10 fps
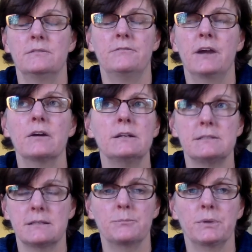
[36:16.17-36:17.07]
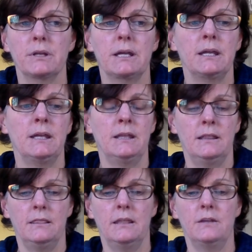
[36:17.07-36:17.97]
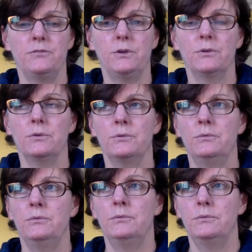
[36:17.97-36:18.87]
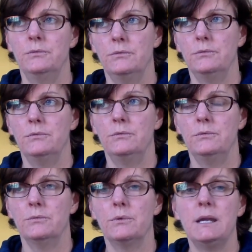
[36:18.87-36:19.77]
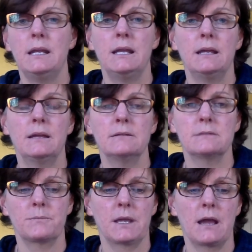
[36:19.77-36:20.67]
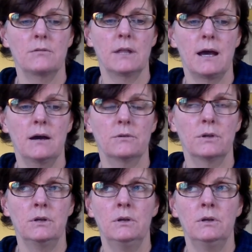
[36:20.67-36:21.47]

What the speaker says: very simply that if you're reading something out loud,